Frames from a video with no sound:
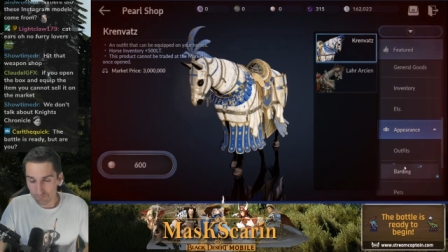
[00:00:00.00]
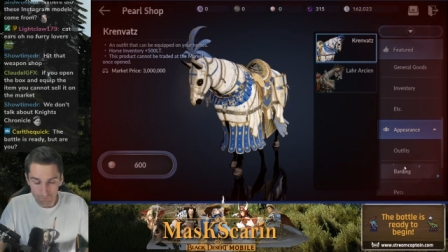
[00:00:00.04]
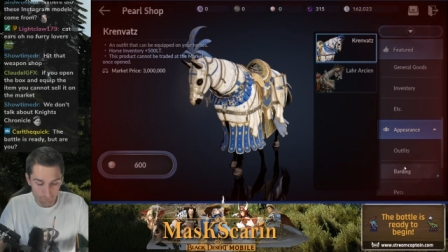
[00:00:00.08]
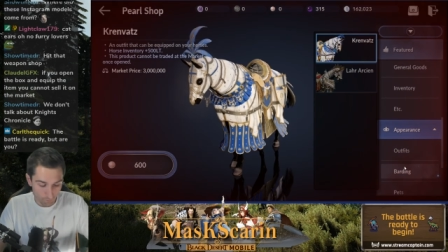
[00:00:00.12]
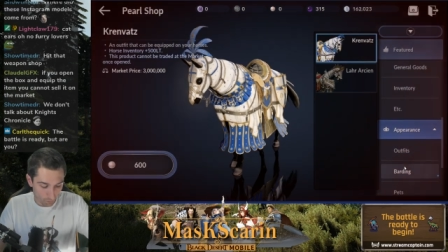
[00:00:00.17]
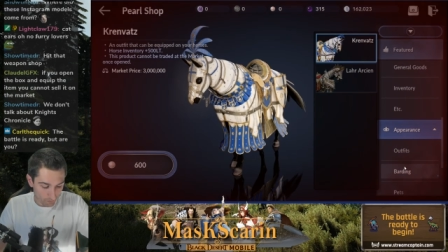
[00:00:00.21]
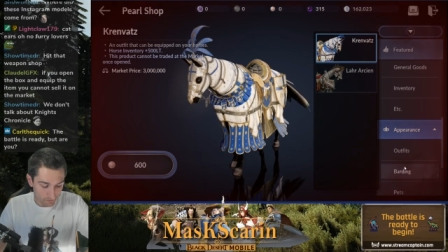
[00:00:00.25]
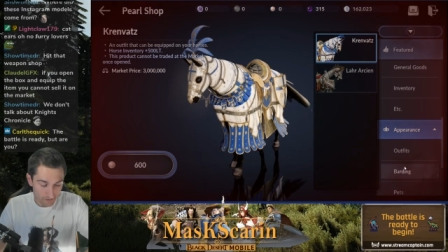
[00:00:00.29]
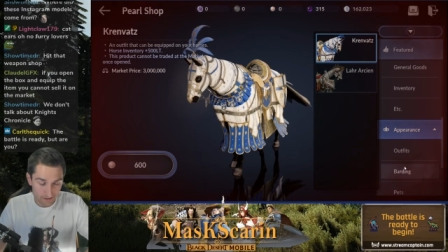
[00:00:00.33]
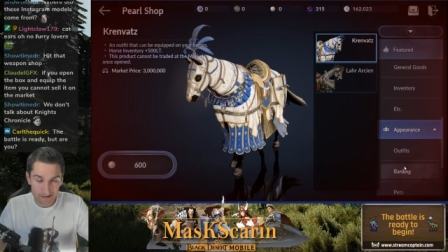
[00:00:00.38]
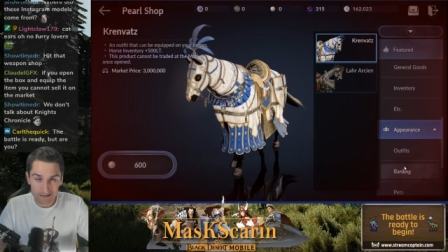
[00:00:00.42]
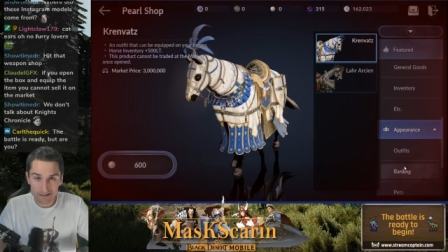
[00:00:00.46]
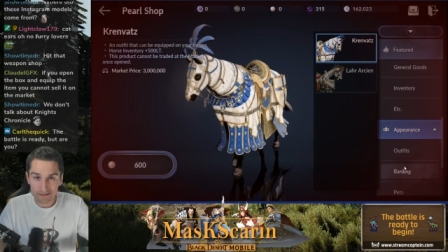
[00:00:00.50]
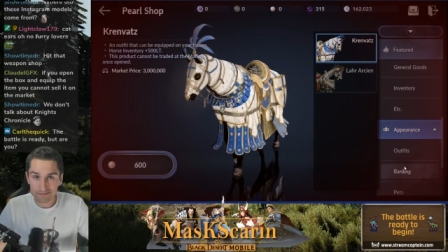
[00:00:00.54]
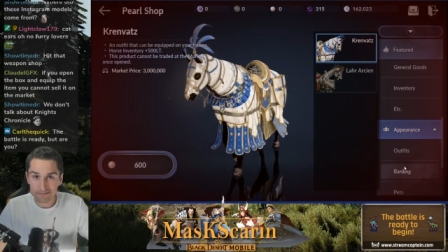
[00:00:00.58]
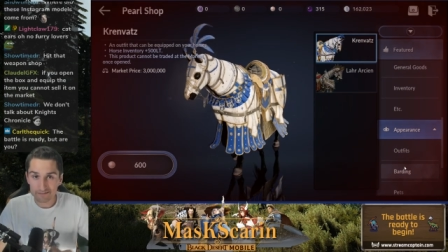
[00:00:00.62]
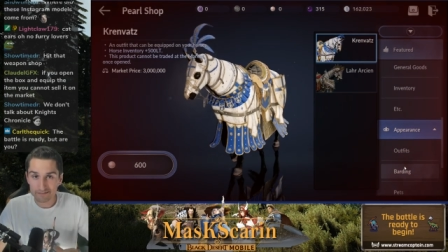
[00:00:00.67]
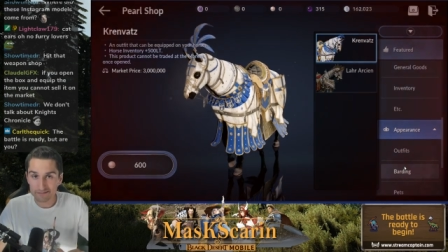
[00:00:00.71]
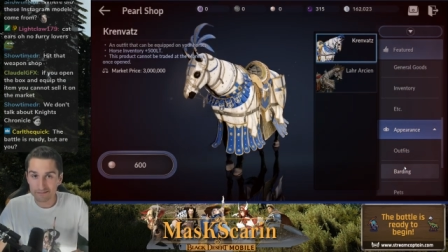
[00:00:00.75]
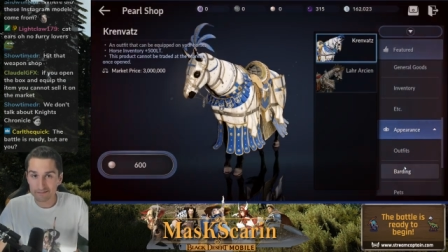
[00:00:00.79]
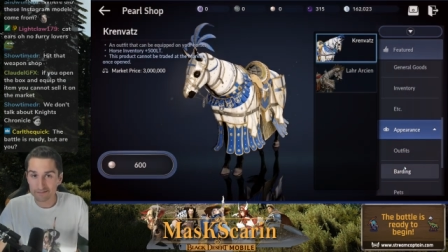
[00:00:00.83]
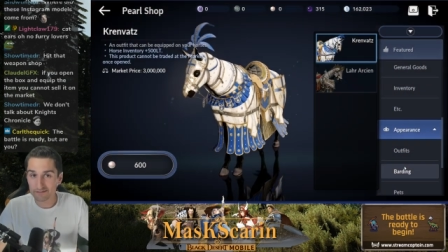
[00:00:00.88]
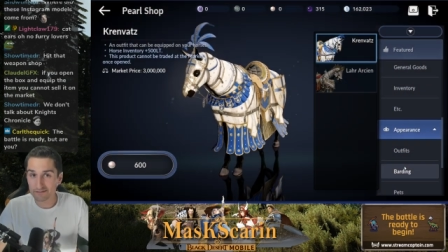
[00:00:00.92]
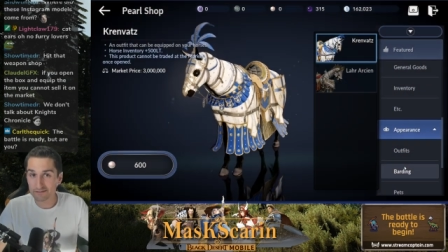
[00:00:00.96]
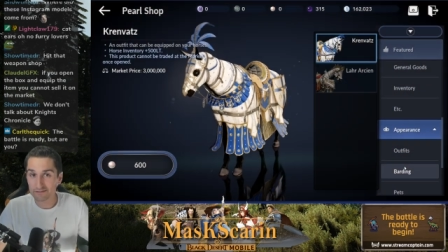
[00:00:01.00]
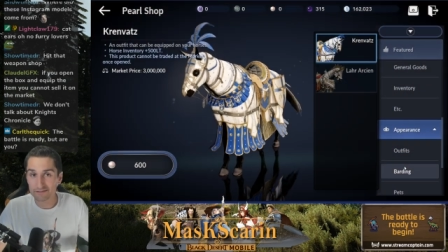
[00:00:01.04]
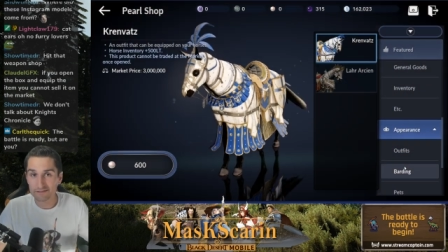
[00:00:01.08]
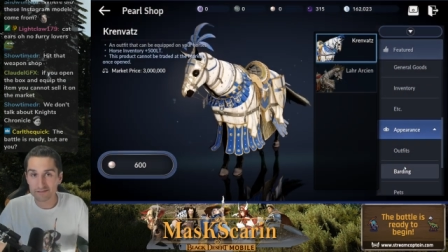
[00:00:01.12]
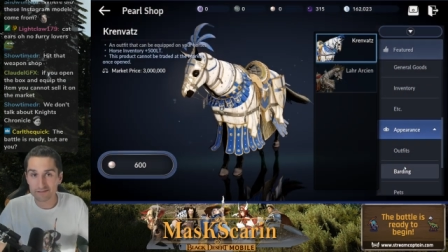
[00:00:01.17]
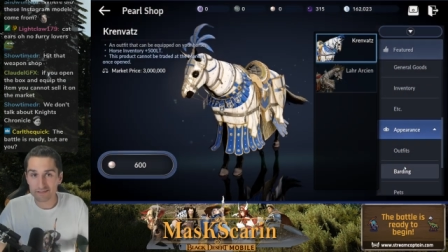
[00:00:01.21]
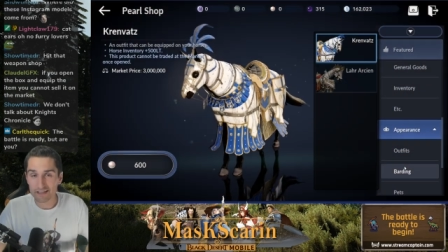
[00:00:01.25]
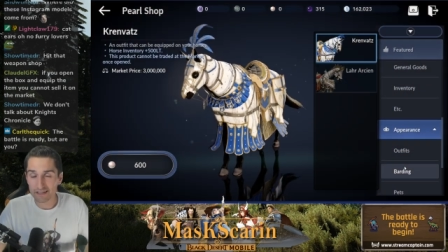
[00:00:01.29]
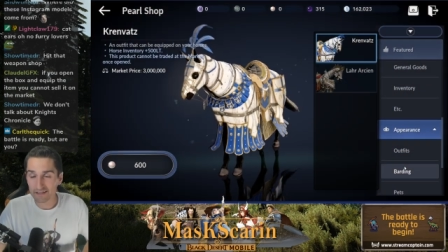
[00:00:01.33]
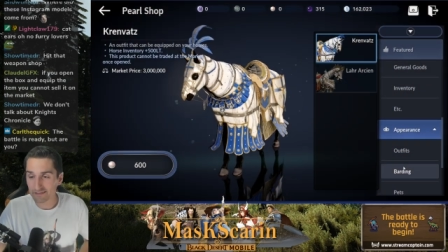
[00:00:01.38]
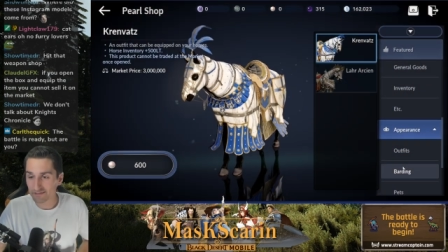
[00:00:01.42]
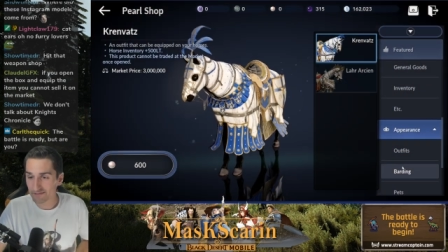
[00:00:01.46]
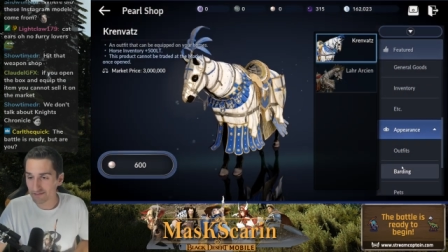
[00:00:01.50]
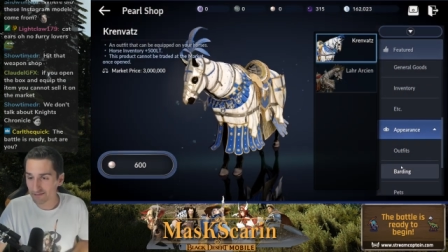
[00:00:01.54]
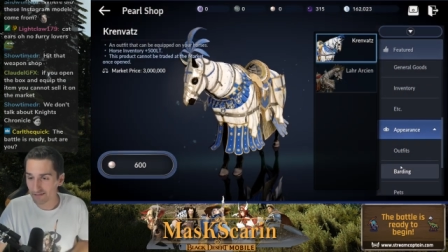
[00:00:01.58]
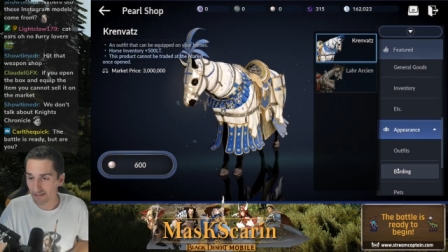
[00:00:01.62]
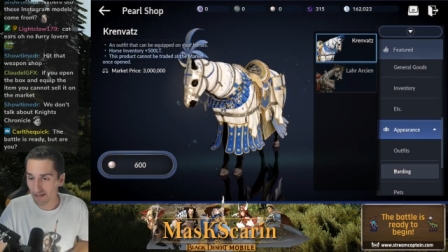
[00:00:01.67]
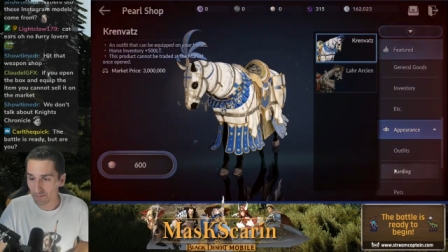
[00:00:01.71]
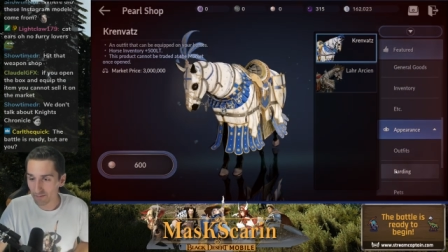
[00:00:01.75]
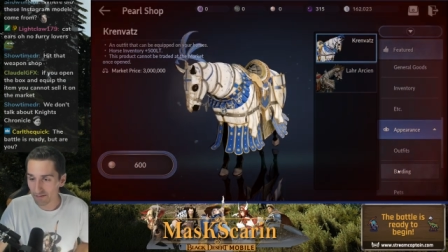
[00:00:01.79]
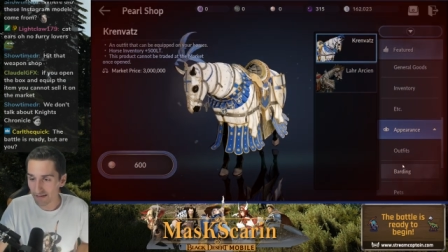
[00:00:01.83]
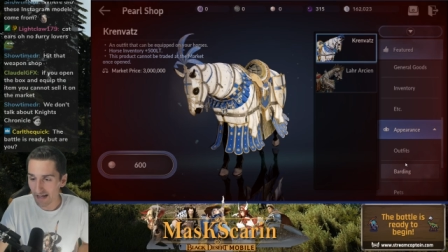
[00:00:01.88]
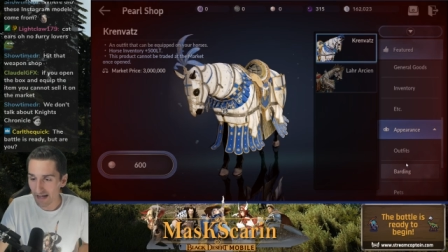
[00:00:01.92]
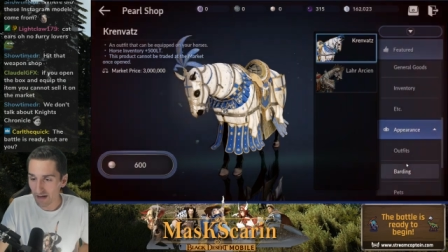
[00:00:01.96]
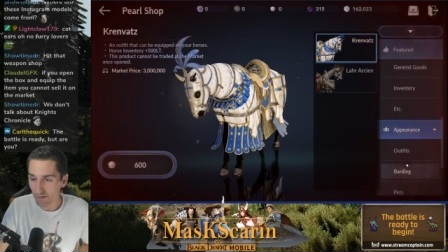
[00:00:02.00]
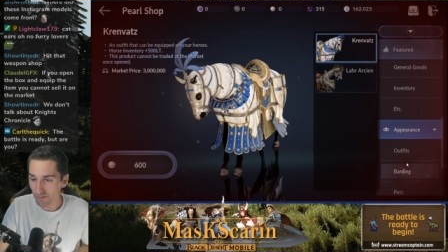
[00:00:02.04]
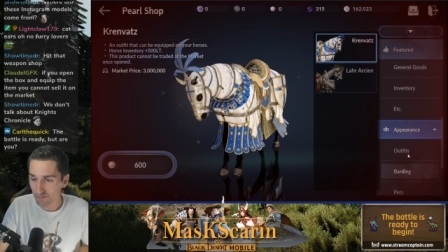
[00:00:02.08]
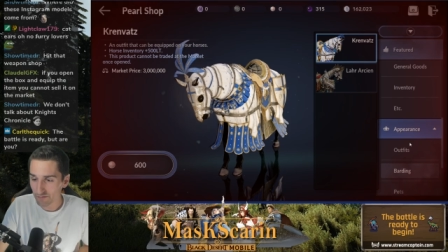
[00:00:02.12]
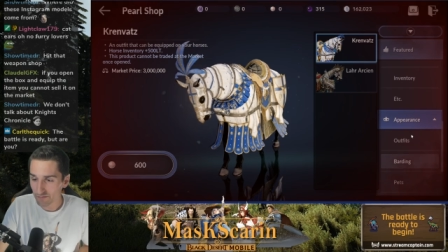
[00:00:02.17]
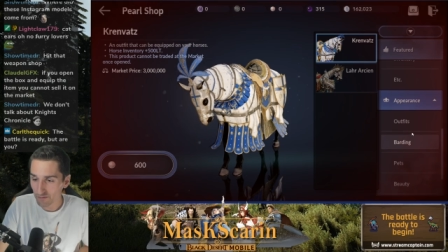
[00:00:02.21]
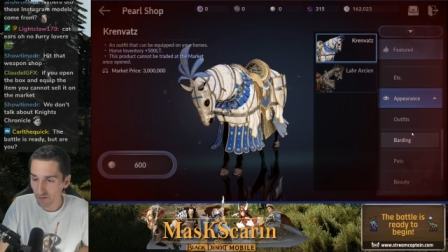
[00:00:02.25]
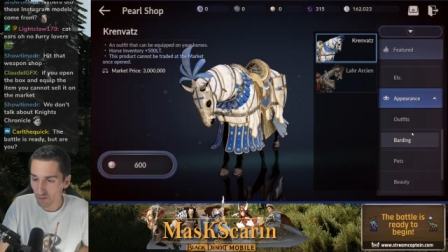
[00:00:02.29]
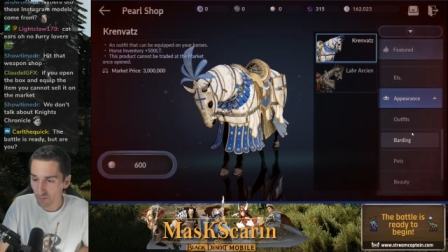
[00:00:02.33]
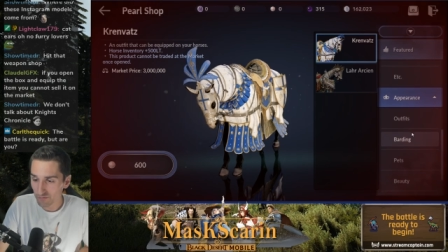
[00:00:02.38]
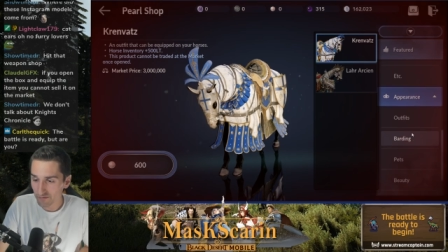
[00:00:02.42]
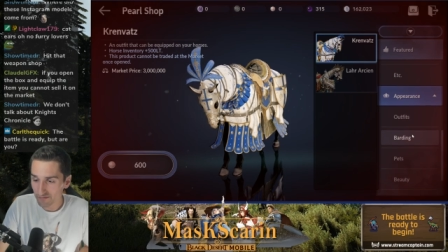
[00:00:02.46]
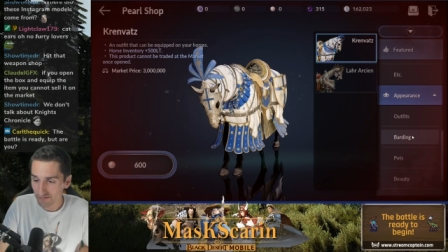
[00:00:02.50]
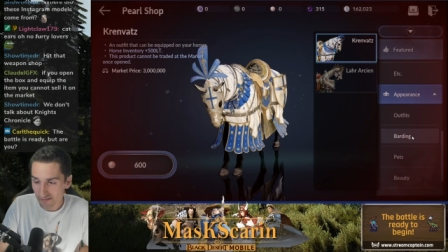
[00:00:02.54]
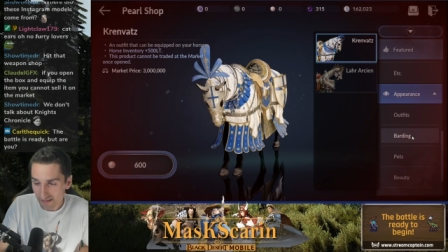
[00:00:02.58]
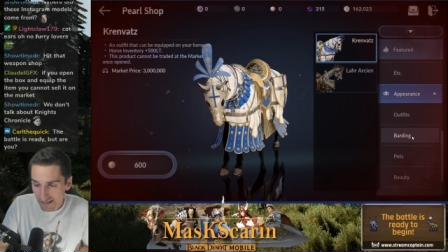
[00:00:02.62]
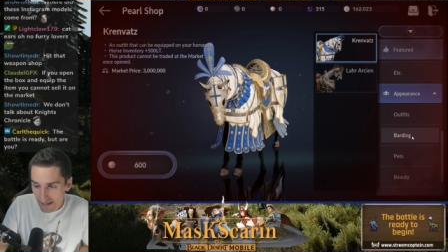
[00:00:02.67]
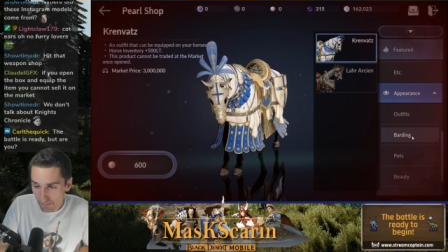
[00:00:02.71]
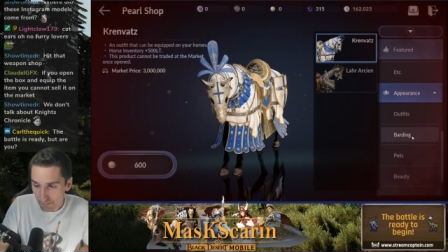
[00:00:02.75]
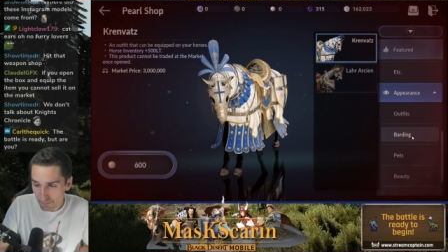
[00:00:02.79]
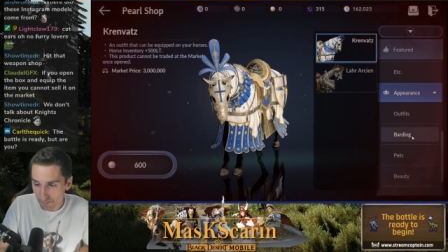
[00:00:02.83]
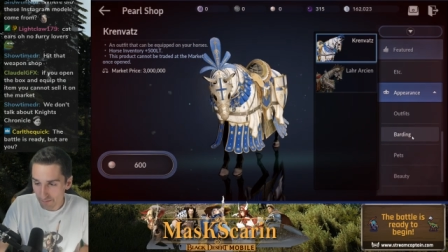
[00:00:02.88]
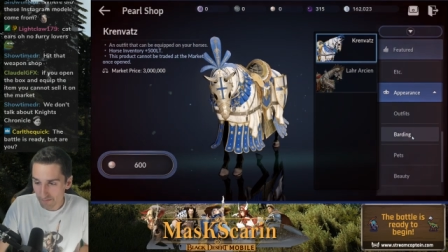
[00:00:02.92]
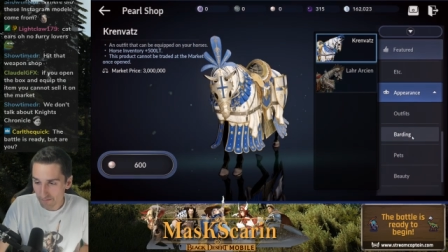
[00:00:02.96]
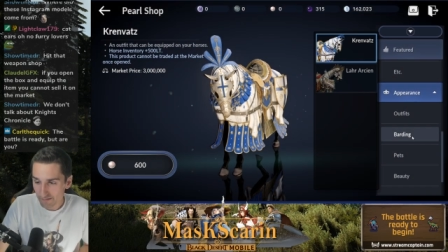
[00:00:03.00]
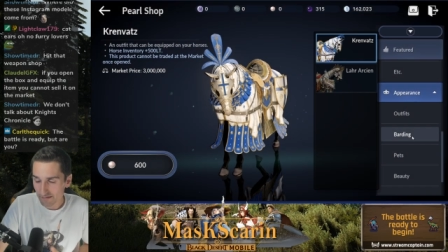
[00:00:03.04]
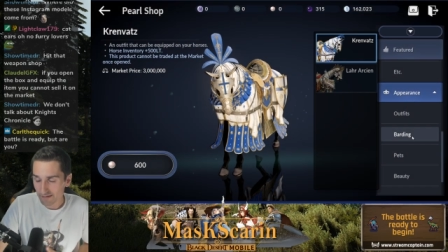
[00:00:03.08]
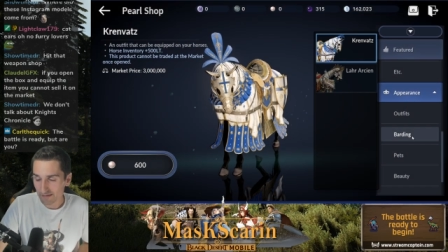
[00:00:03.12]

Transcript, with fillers: 46, 7 hours no sleep.